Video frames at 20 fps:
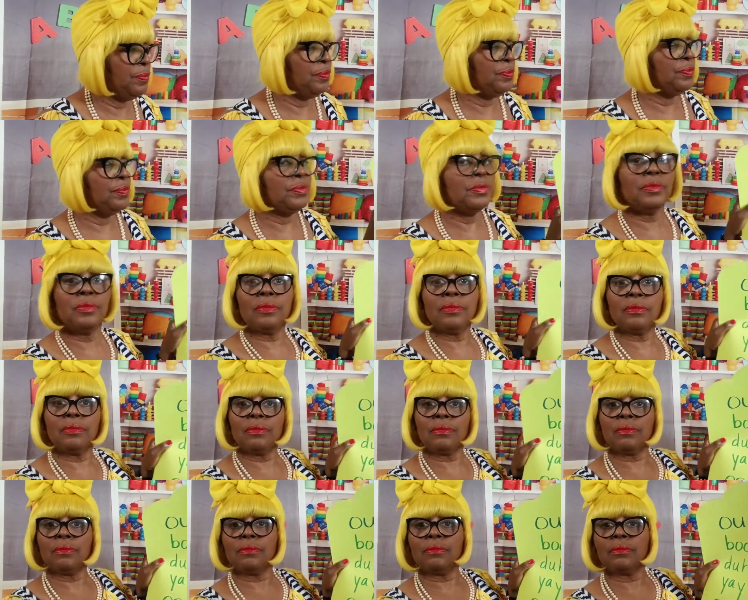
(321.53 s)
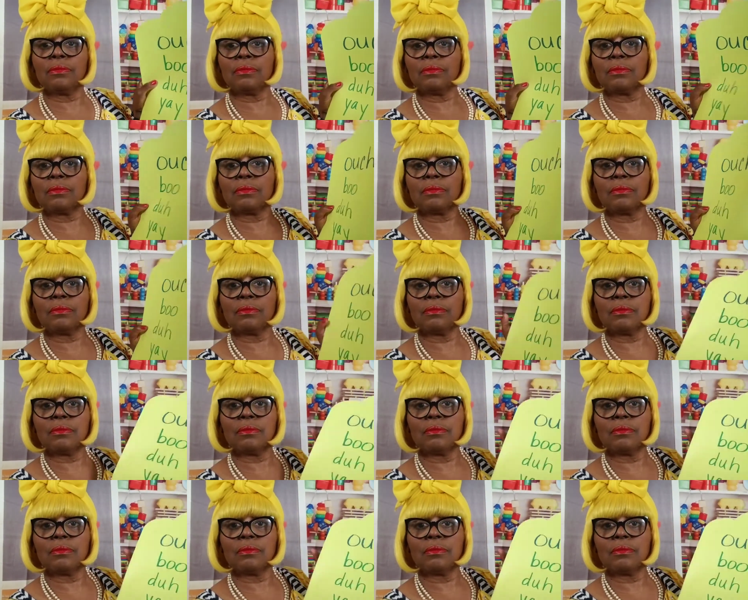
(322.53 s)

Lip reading: No one is speaking in this clip.